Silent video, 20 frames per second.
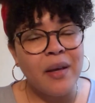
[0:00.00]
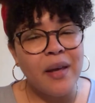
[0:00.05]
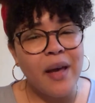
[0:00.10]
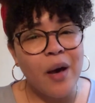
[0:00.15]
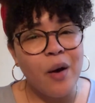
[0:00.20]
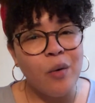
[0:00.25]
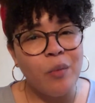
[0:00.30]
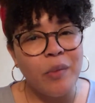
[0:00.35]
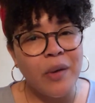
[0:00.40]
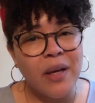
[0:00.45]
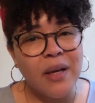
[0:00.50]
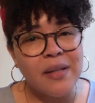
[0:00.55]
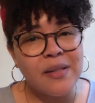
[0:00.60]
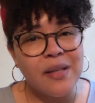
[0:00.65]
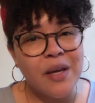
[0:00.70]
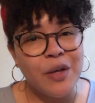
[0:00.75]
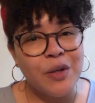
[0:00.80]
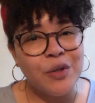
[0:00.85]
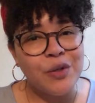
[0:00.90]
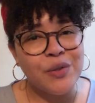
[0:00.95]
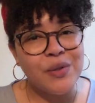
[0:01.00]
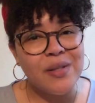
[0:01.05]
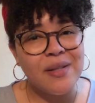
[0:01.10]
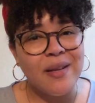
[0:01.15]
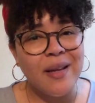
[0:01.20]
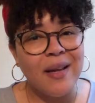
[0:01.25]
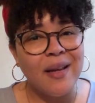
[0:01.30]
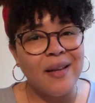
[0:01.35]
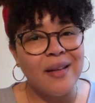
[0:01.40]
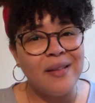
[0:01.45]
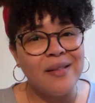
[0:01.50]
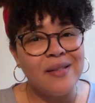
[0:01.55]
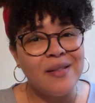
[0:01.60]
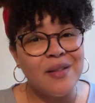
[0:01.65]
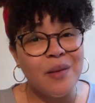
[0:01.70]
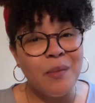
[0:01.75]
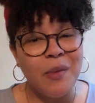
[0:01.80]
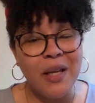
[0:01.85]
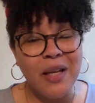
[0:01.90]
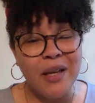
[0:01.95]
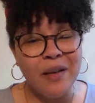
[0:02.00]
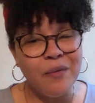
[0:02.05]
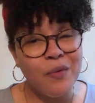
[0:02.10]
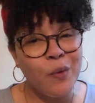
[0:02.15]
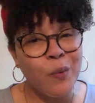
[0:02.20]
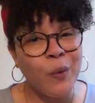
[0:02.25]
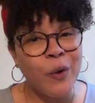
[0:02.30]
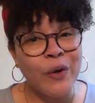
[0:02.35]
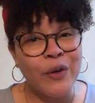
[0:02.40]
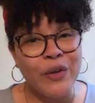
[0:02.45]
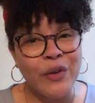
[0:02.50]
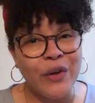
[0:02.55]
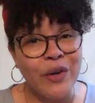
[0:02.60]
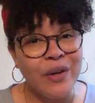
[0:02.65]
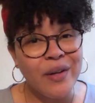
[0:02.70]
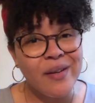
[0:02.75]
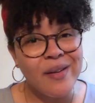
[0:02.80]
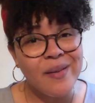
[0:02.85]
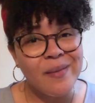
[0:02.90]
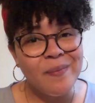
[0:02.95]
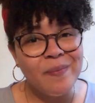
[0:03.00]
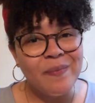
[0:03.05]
helping us understand the meaning of the word good.